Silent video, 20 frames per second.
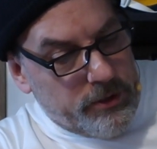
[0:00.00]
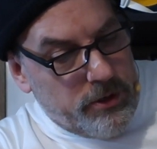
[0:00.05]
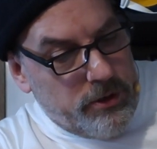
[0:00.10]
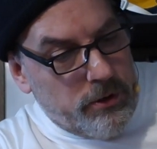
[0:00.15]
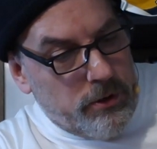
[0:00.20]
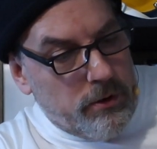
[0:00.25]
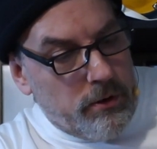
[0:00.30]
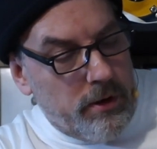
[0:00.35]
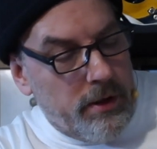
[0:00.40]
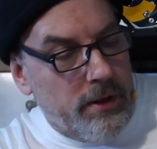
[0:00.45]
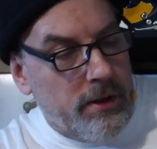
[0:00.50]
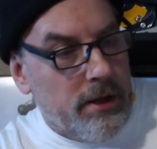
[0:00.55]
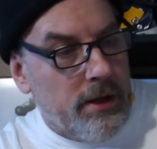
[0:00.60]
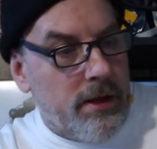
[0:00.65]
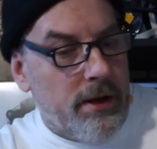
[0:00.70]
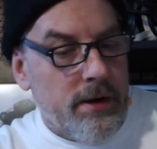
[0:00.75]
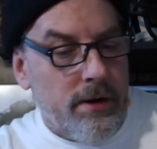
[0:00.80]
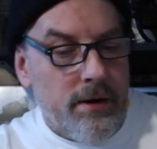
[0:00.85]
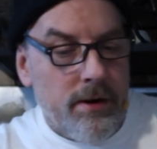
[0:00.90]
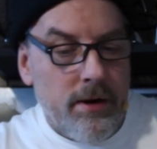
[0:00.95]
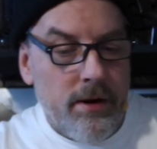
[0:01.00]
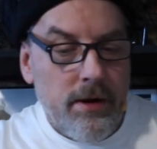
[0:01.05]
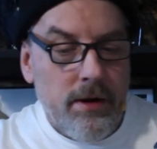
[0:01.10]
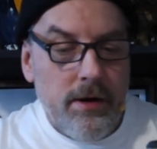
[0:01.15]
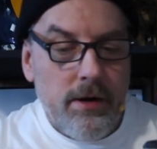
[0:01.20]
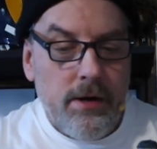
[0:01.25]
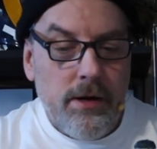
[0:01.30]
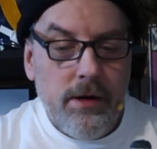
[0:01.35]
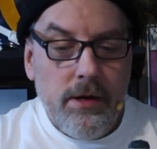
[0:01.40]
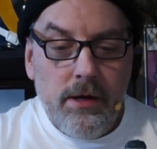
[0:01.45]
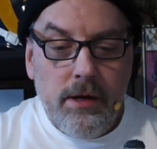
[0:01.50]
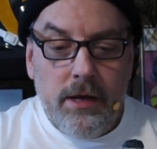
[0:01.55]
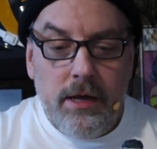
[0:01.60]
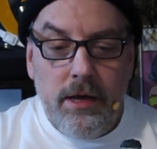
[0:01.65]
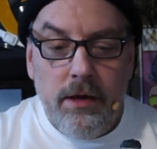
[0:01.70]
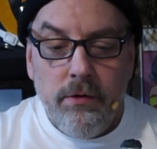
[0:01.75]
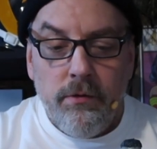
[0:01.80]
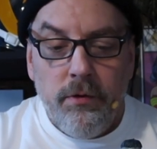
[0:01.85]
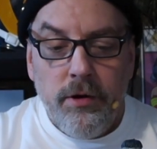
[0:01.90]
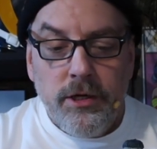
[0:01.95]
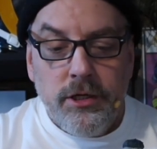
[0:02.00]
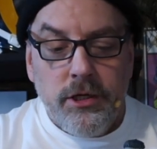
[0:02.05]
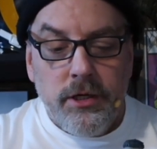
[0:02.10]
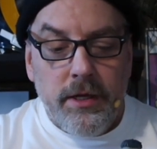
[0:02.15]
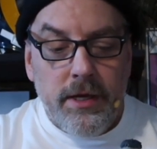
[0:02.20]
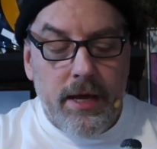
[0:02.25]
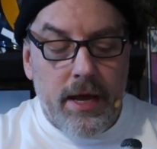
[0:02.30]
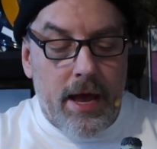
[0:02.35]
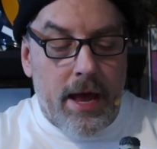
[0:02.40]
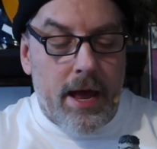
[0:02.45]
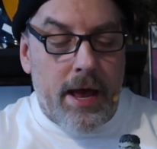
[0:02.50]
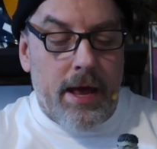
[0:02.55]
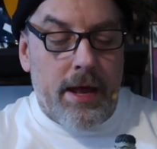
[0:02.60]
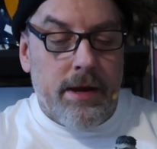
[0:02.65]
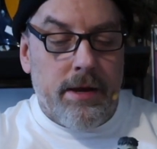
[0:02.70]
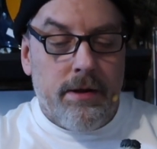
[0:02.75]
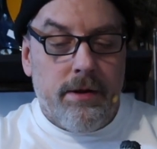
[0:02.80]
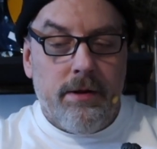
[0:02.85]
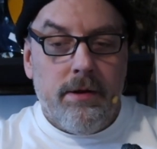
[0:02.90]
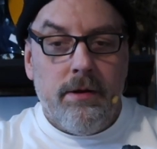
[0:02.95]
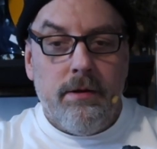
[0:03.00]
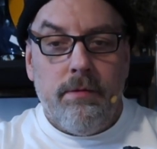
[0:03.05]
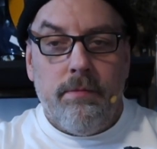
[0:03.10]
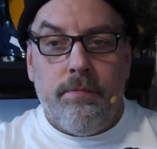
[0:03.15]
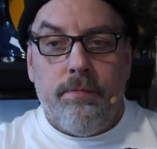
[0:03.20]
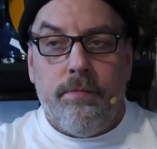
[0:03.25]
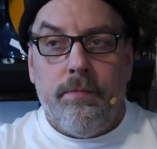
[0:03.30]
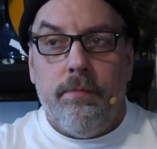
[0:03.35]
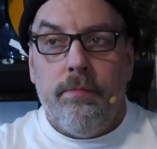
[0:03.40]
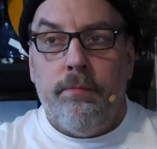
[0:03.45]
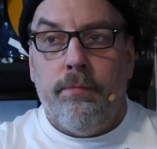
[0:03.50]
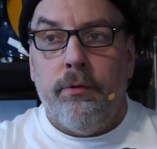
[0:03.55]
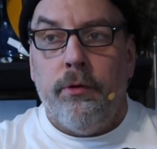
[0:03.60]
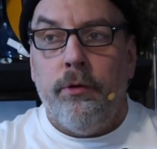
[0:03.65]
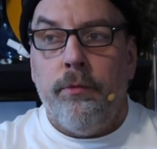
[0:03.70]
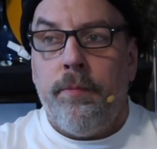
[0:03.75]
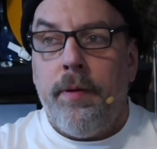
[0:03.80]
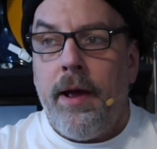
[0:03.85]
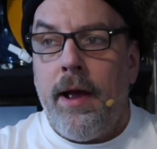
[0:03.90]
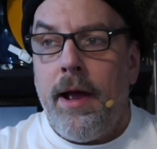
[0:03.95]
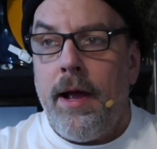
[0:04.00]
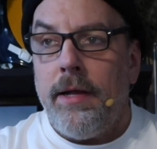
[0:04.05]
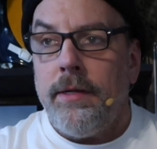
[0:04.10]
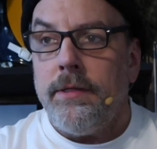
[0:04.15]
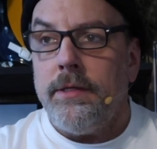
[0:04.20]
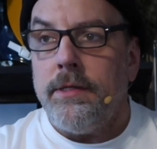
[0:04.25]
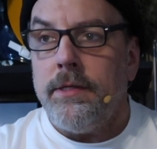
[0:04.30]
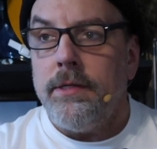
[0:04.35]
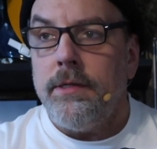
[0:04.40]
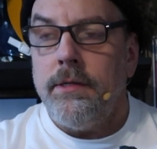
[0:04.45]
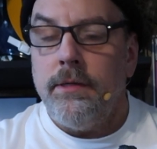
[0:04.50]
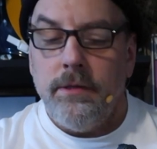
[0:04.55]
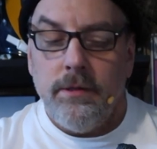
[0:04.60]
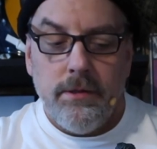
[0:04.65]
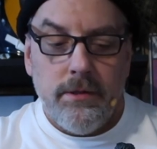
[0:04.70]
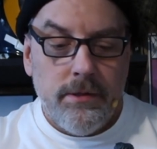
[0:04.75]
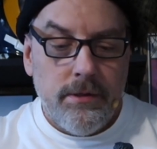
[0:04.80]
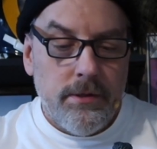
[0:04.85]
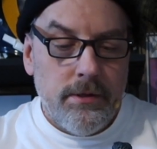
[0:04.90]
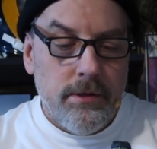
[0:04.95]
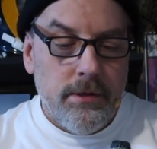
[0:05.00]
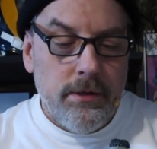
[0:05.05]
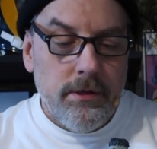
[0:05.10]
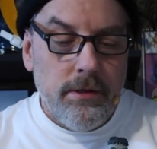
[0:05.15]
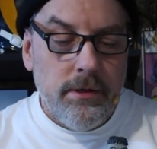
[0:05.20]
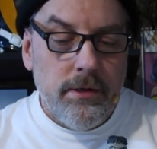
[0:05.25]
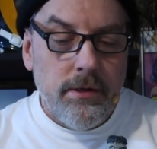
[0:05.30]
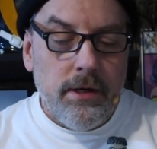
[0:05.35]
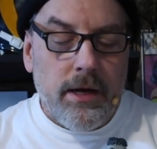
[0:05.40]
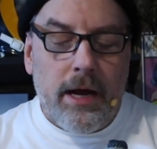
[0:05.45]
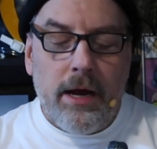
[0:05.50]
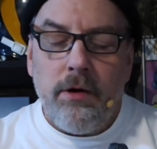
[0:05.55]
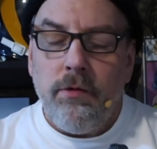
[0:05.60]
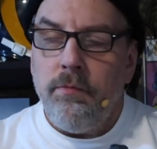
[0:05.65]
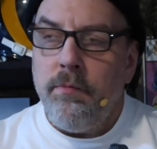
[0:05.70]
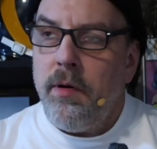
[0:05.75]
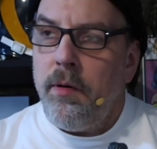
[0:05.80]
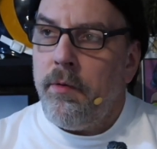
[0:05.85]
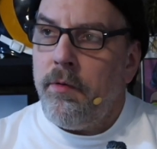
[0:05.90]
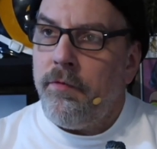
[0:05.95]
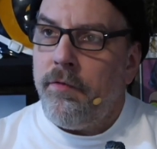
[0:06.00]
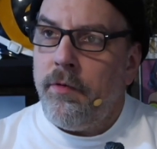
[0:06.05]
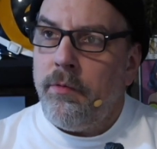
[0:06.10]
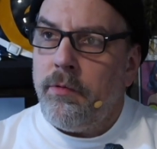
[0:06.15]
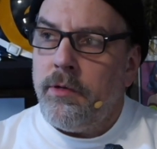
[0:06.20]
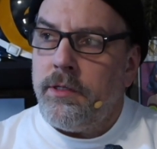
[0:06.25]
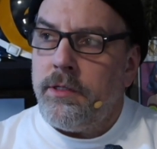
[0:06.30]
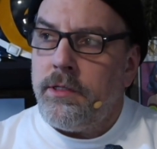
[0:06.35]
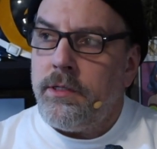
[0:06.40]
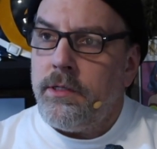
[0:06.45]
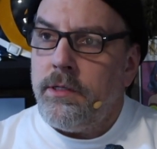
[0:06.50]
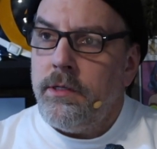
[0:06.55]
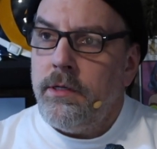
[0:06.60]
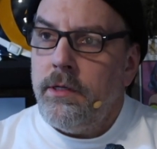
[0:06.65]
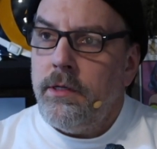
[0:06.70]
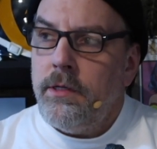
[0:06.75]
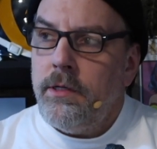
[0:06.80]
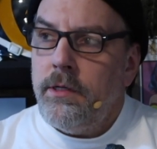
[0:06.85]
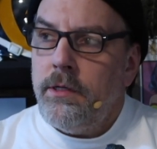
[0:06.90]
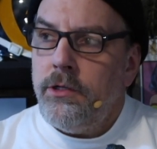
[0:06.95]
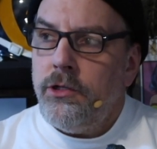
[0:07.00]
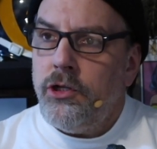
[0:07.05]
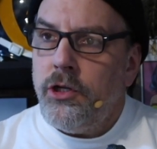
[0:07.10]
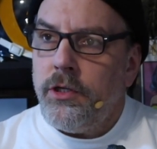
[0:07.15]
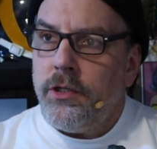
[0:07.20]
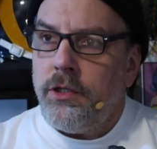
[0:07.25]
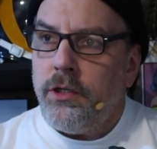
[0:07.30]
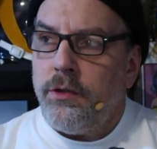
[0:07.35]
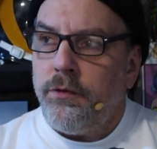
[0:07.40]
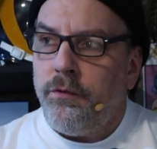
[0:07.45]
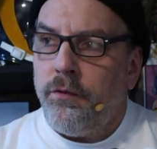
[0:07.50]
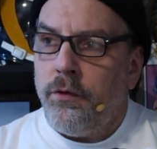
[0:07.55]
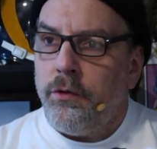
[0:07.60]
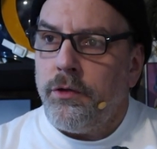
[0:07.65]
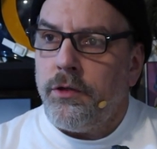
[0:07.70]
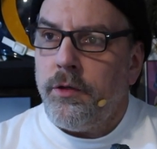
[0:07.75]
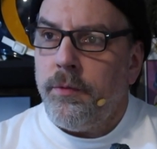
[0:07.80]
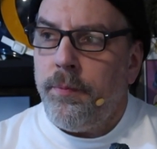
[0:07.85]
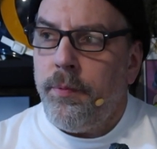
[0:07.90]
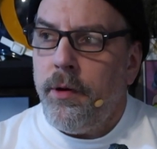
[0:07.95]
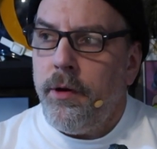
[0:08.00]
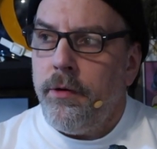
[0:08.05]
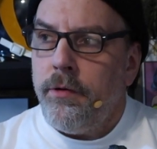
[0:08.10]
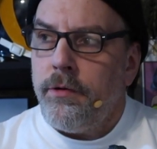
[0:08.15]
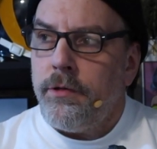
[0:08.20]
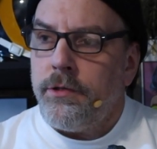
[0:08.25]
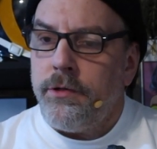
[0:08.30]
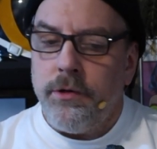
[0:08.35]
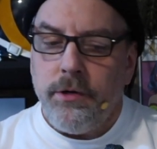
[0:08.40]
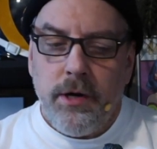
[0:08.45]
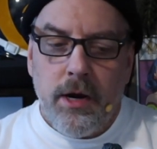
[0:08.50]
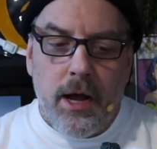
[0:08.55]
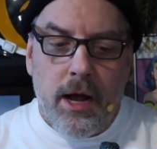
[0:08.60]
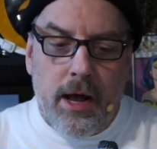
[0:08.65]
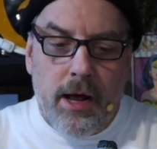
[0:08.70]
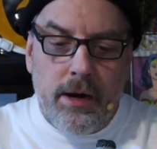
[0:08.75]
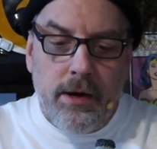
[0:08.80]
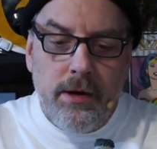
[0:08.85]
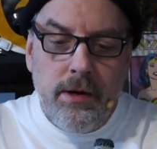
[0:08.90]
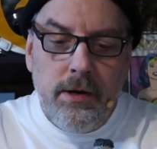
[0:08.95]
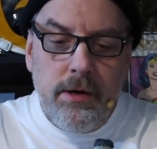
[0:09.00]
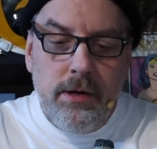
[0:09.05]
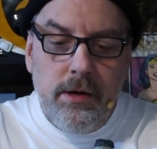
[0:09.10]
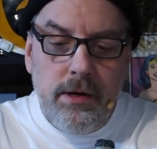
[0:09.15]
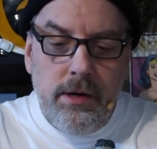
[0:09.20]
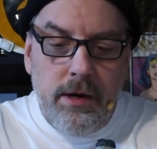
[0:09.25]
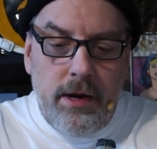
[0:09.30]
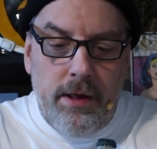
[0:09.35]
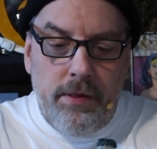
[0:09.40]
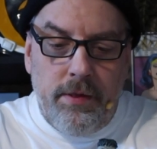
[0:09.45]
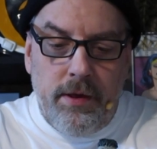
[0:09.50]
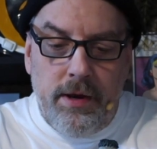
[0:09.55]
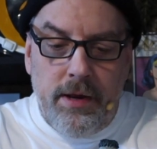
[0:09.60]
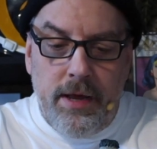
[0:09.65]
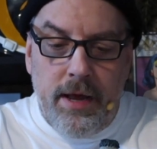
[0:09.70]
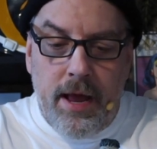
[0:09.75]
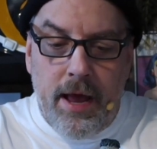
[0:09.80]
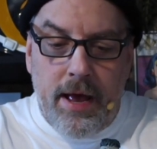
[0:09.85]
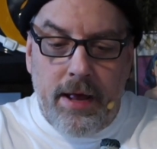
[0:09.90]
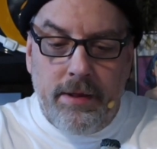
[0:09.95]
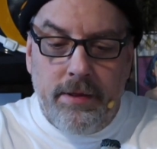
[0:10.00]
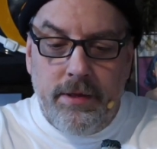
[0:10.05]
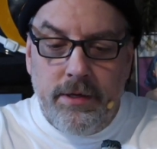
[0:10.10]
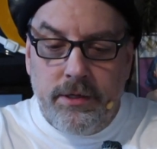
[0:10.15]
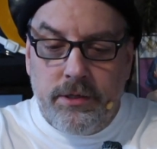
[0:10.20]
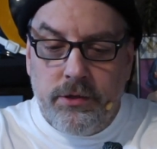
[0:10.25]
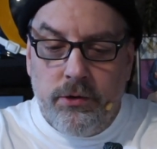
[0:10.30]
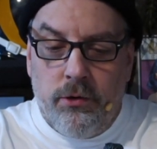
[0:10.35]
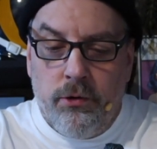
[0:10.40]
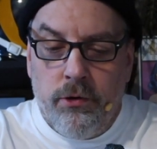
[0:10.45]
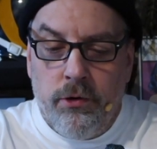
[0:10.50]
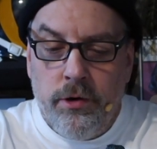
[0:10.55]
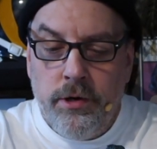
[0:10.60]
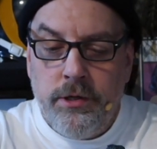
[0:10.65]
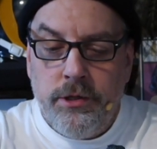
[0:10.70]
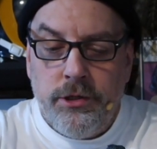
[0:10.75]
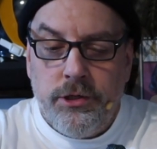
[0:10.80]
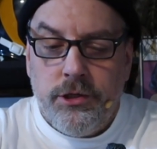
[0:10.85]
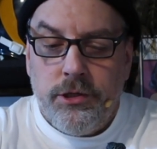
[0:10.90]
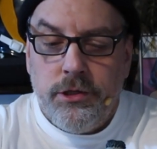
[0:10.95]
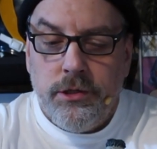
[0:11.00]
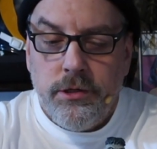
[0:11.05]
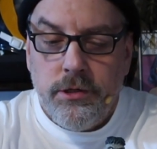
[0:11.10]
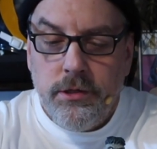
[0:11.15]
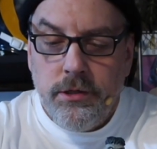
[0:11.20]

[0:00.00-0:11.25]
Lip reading: cool. And then he originally had blue pants. I don't remember if it was just his first appearance or not. And then he had this orange